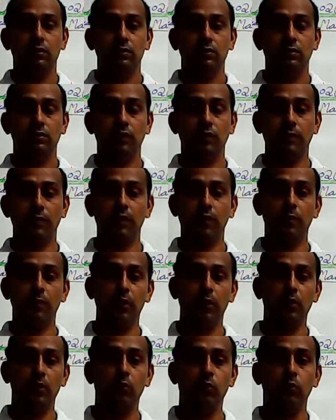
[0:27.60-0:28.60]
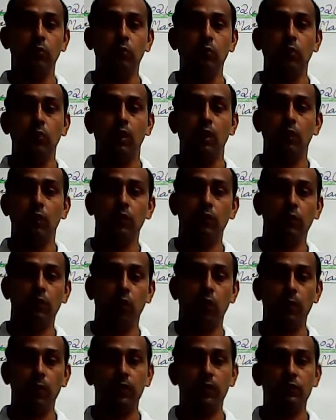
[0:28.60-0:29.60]
chapter number 2. Our
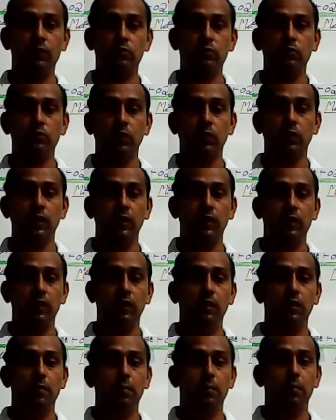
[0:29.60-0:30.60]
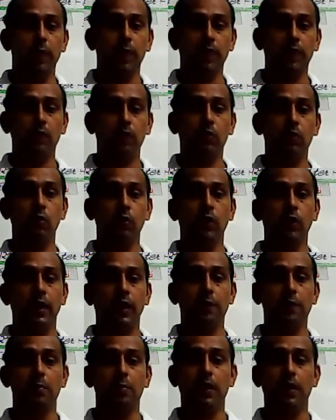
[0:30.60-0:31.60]
topic is today macro
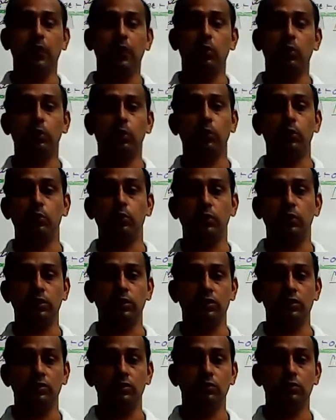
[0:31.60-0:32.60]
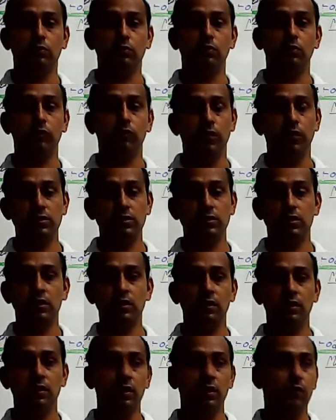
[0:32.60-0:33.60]
and micro nutrition. So firstly,
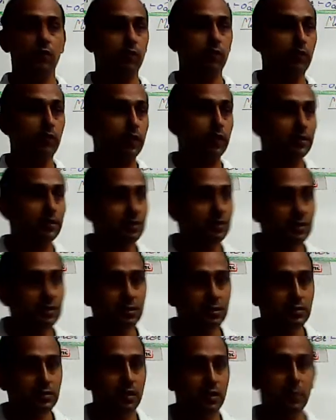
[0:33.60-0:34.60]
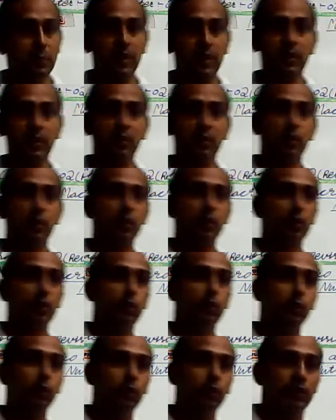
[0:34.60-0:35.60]
we will discuss is the main
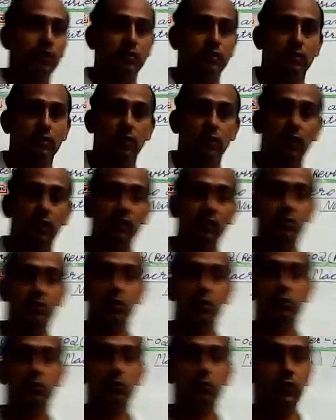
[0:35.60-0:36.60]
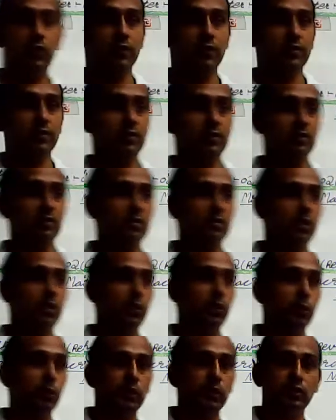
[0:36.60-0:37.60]
nutrition. Last year we will discuss is the
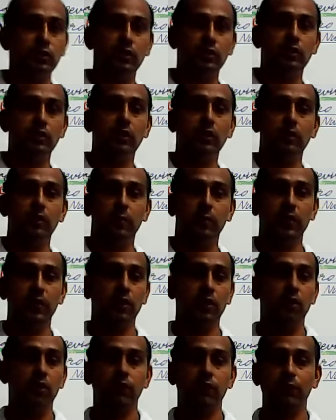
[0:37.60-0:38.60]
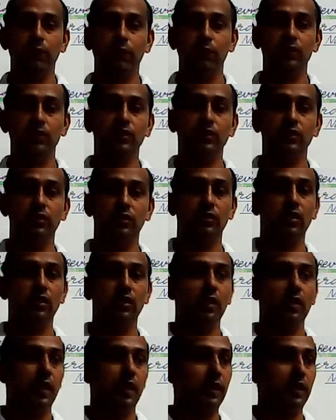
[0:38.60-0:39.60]
nutrition, meaning of nutrition
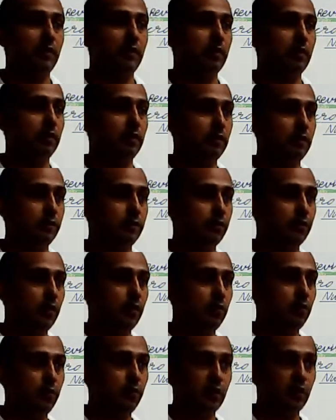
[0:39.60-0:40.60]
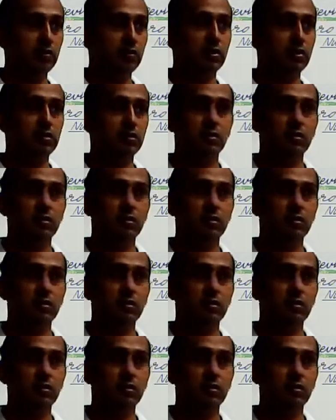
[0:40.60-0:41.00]
and functions